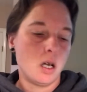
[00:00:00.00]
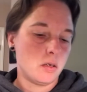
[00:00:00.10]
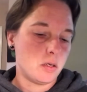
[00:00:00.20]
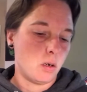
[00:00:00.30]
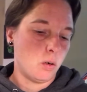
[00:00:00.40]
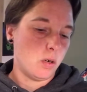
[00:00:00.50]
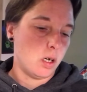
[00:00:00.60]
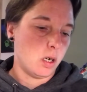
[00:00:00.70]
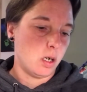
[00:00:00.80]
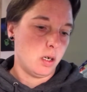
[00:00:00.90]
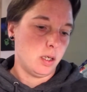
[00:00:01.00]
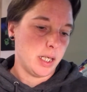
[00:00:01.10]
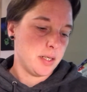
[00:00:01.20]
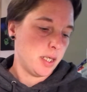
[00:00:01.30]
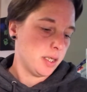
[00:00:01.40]
So
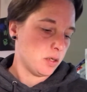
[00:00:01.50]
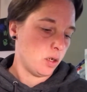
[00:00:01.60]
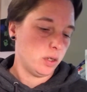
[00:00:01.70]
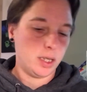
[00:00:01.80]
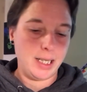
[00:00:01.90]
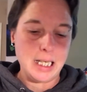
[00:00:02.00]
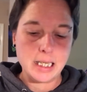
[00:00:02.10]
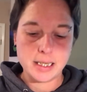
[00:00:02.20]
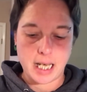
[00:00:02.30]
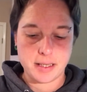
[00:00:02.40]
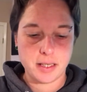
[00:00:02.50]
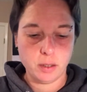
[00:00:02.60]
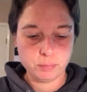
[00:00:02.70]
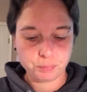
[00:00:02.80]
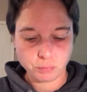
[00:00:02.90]
like I said, that's currently in
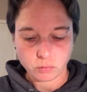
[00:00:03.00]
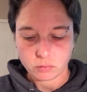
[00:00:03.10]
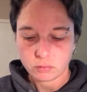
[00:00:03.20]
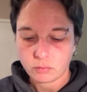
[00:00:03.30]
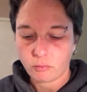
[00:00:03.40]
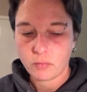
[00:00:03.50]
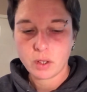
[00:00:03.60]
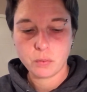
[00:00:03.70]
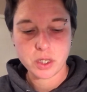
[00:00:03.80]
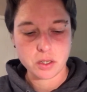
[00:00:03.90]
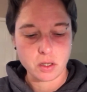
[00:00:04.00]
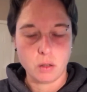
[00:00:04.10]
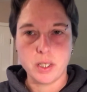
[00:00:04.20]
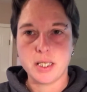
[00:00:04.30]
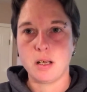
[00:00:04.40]
testing, which is
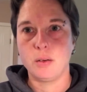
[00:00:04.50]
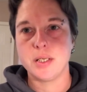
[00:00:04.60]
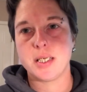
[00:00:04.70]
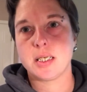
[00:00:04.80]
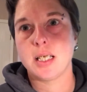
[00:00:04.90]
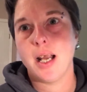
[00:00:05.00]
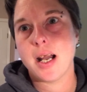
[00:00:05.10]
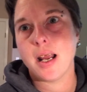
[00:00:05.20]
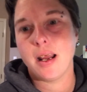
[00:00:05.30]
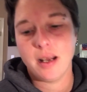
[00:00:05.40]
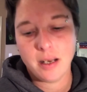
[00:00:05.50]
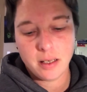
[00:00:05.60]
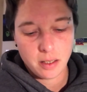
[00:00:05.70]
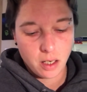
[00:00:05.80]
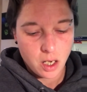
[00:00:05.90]
always
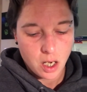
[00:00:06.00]
exciting.